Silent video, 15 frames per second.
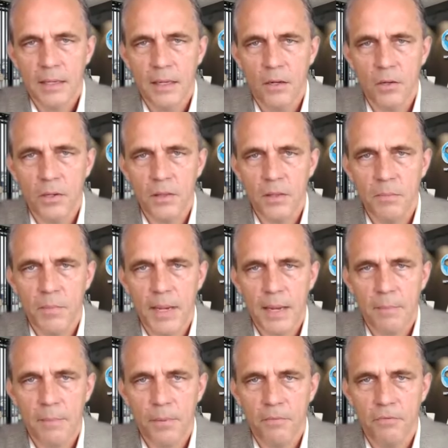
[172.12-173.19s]
Now look at the
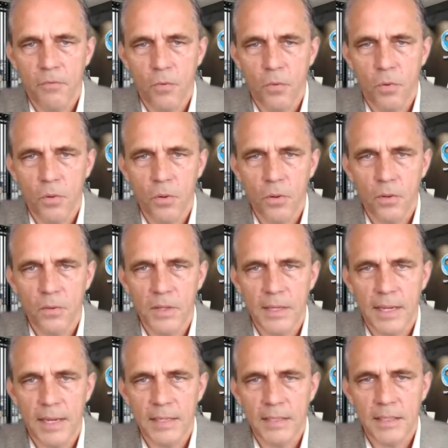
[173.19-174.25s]
map for the
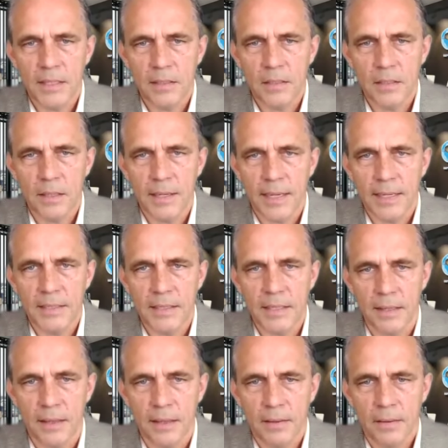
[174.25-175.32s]
18th to the
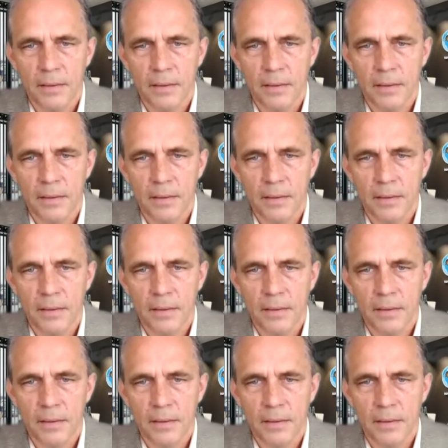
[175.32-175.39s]
19th.